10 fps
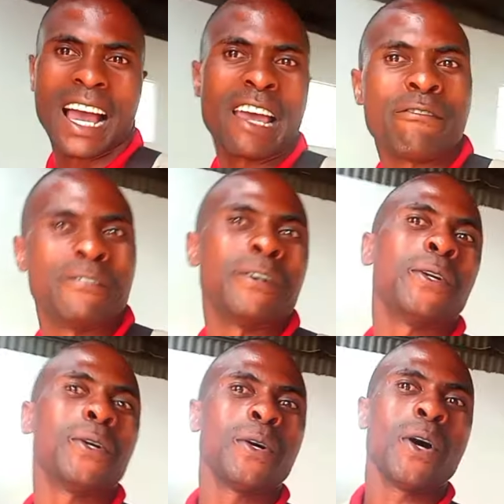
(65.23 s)
I
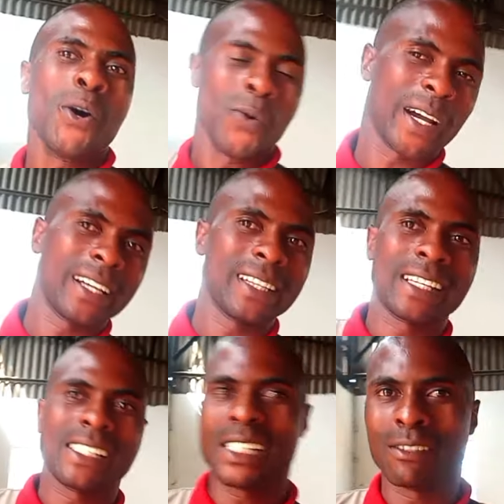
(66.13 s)
follow where there
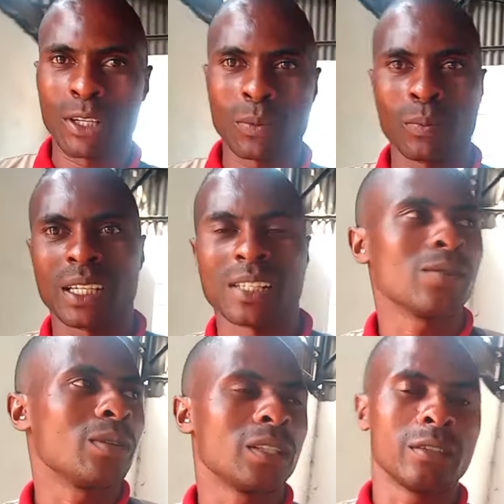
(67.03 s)
is development.
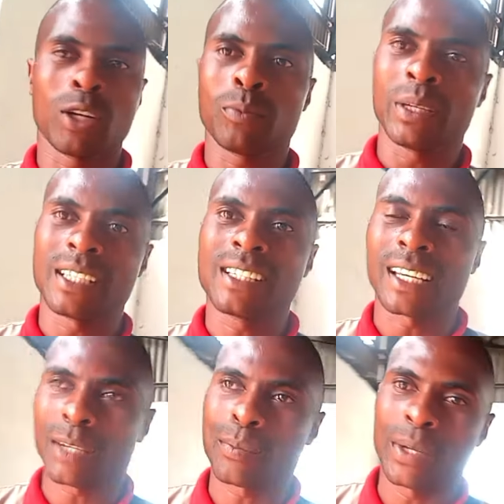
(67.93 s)
So the development is
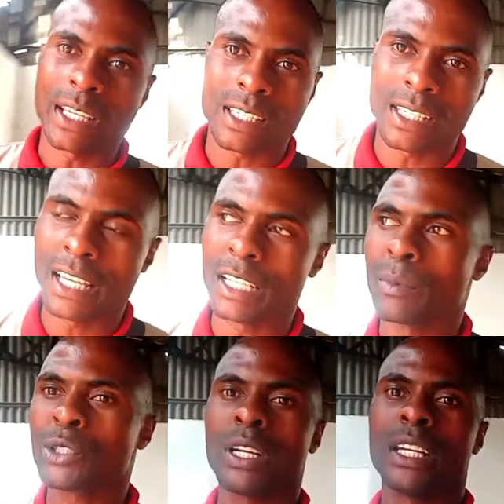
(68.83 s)
taking place here in
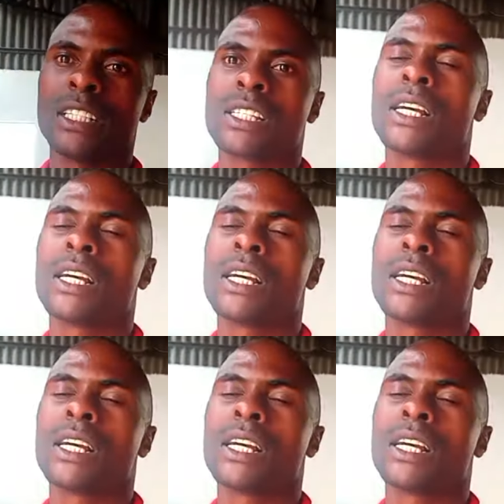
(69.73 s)
Mashonaland